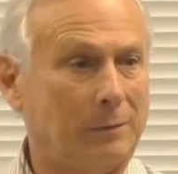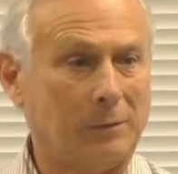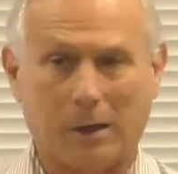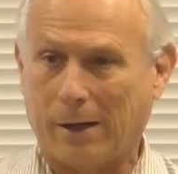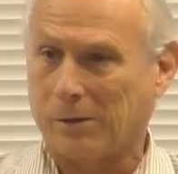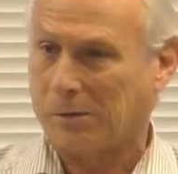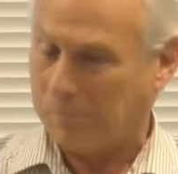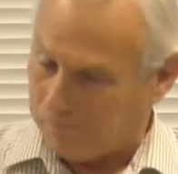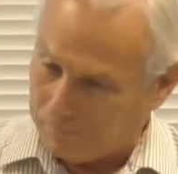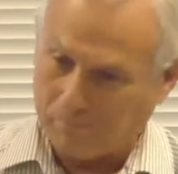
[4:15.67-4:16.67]
God's
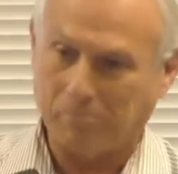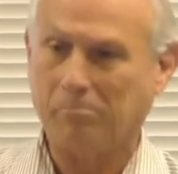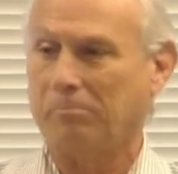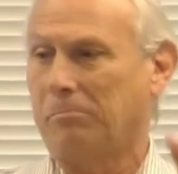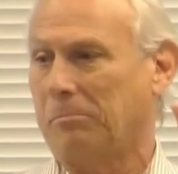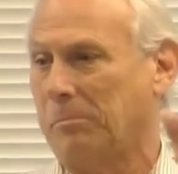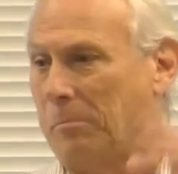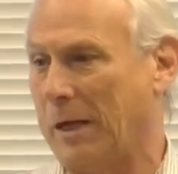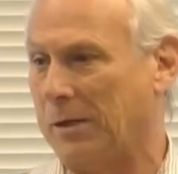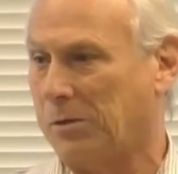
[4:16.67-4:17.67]

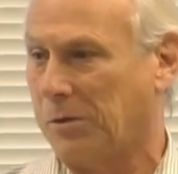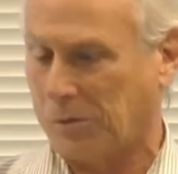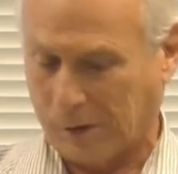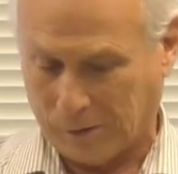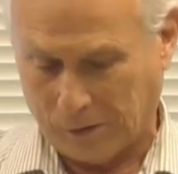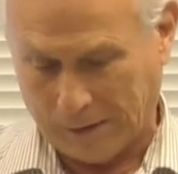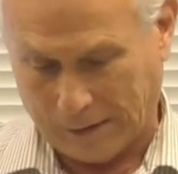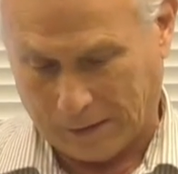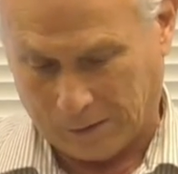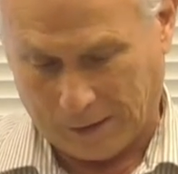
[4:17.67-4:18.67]
made his decision
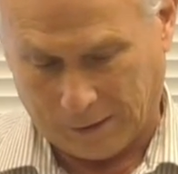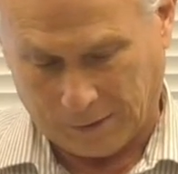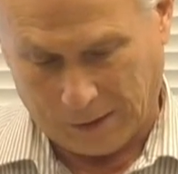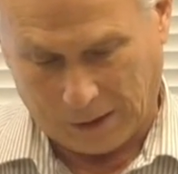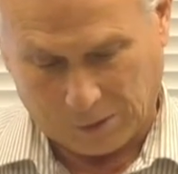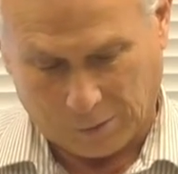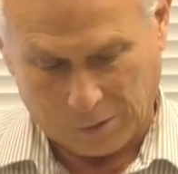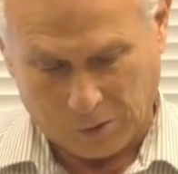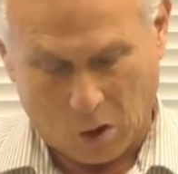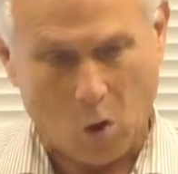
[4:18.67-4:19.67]
and it's an the answer
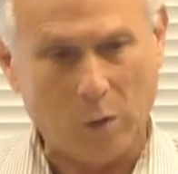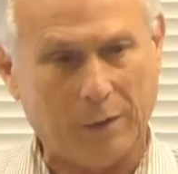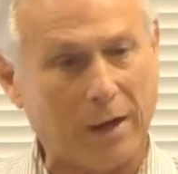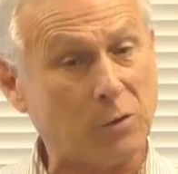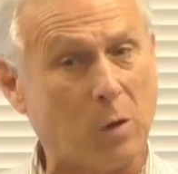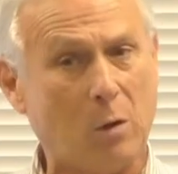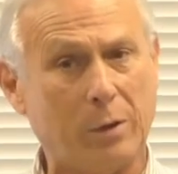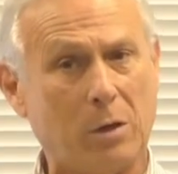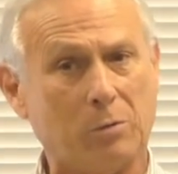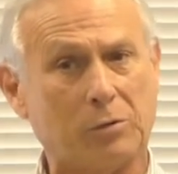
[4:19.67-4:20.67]
is no and that's why
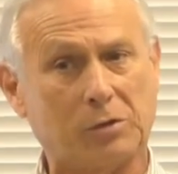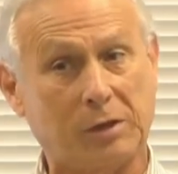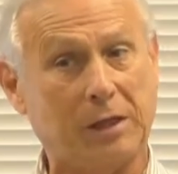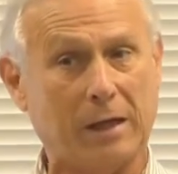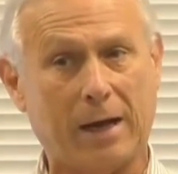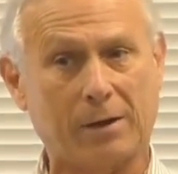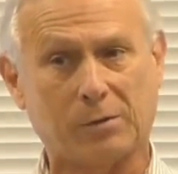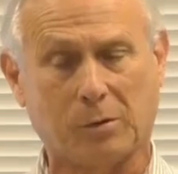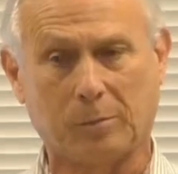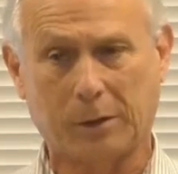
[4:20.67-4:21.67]
we don't see an
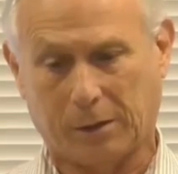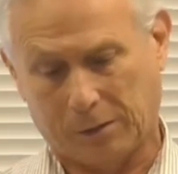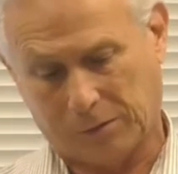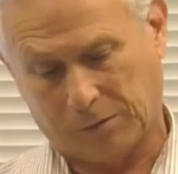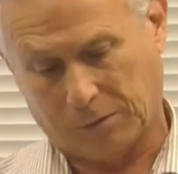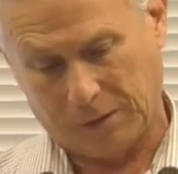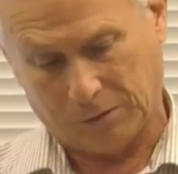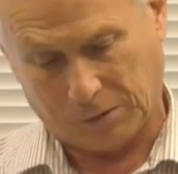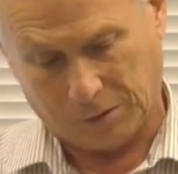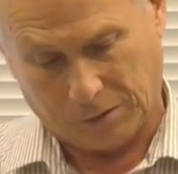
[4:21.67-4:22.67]
answer because
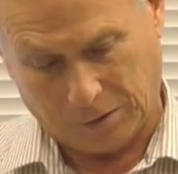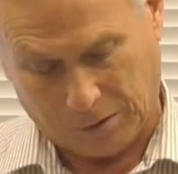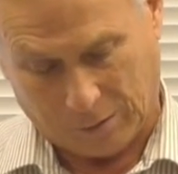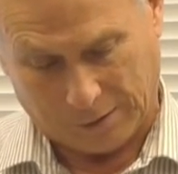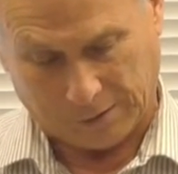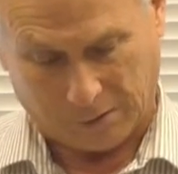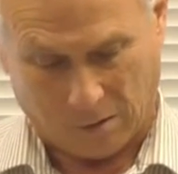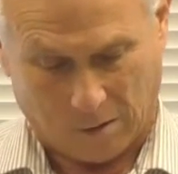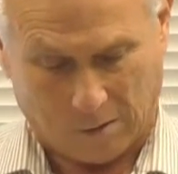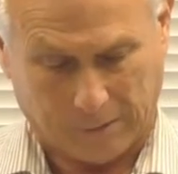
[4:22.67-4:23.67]
things continue as they
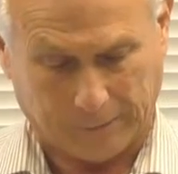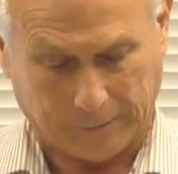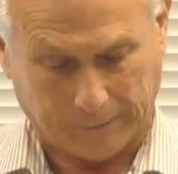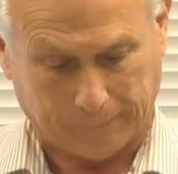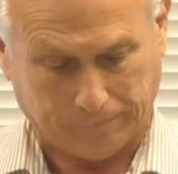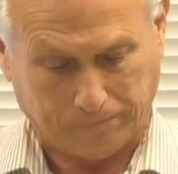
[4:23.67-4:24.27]
are and uh,